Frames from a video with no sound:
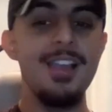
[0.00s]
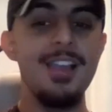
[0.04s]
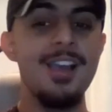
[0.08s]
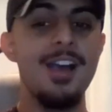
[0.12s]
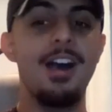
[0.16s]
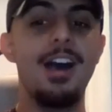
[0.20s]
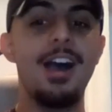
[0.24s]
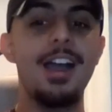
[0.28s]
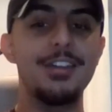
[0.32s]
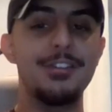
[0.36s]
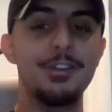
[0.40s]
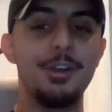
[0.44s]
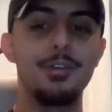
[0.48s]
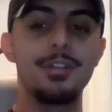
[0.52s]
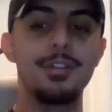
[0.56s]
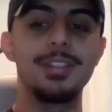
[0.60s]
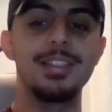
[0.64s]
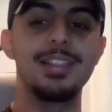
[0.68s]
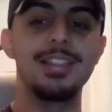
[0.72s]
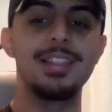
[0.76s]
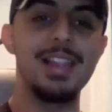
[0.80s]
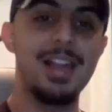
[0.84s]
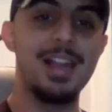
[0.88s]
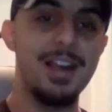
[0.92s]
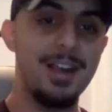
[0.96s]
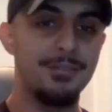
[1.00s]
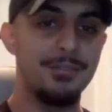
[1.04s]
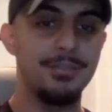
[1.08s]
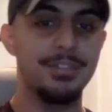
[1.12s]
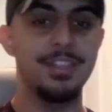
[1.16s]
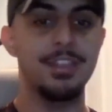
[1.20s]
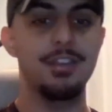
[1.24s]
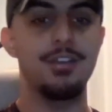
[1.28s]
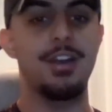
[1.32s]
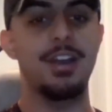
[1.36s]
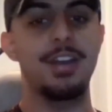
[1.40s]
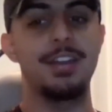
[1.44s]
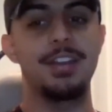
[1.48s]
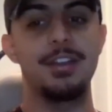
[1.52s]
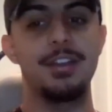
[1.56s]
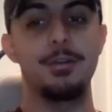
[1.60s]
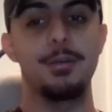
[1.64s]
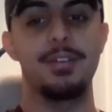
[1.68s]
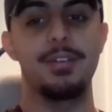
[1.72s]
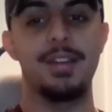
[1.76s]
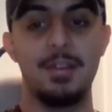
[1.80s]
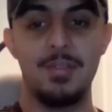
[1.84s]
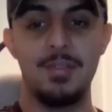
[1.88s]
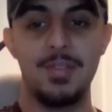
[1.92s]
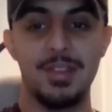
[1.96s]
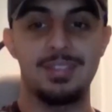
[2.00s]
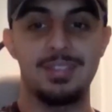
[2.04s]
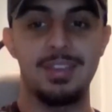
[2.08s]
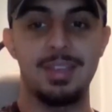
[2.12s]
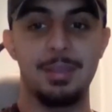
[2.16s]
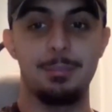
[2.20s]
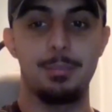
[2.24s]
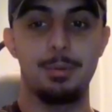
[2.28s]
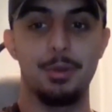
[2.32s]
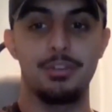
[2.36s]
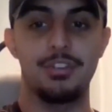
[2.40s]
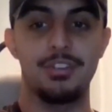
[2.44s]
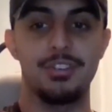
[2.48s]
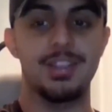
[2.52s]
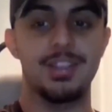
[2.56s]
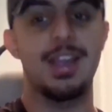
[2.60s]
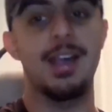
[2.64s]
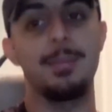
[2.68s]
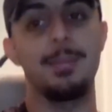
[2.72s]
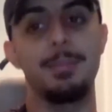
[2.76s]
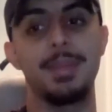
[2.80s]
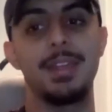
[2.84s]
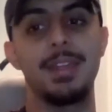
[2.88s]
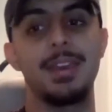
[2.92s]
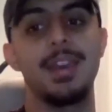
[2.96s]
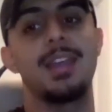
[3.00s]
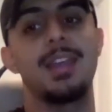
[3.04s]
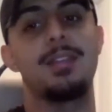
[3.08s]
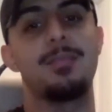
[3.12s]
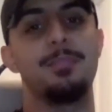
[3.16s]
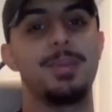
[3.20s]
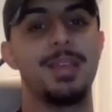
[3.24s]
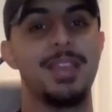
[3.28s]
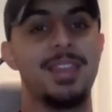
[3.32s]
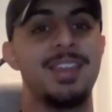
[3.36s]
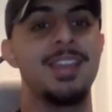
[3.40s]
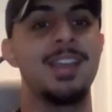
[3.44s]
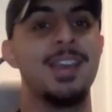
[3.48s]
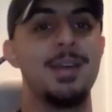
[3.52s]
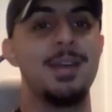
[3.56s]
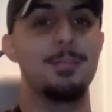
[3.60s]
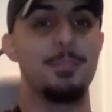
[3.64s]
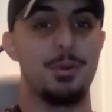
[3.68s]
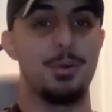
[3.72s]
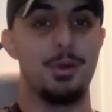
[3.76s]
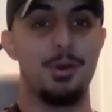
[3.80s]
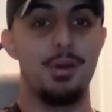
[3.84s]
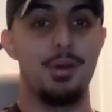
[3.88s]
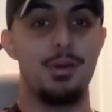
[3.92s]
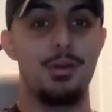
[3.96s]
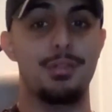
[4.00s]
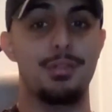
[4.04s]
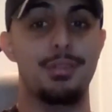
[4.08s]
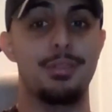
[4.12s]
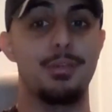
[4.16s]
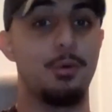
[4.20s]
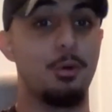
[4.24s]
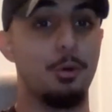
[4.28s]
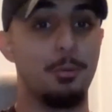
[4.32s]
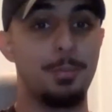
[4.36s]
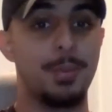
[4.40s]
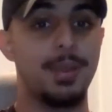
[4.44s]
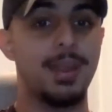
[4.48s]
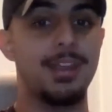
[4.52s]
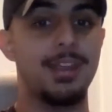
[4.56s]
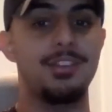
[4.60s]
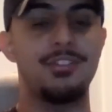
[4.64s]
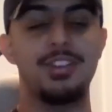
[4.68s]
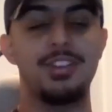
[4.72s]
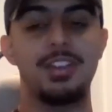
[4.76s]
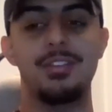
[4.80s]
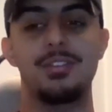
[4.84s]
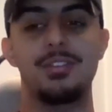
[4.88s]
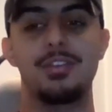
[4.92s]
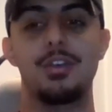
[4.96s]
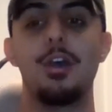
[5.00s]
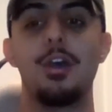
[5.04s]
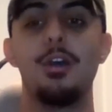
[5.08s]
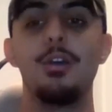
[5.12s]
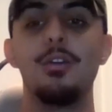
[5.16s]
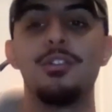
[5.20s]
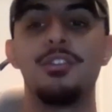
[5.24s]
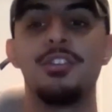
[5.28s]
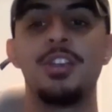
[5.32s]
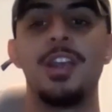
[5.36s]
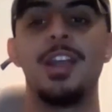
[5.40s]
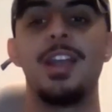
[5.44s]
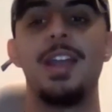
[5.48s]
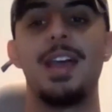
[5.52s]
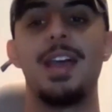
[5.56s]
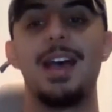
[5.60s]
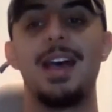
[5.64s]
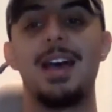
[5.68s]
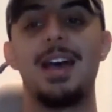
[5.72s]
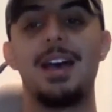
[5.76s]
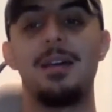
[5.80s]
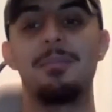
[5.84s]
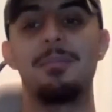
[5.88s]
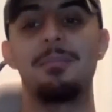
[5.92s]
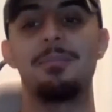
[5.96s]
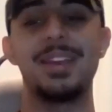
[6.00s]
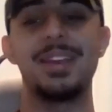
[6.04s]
I don't love the idea of having Sam Burgess come in and be Perth or PNG's coach. But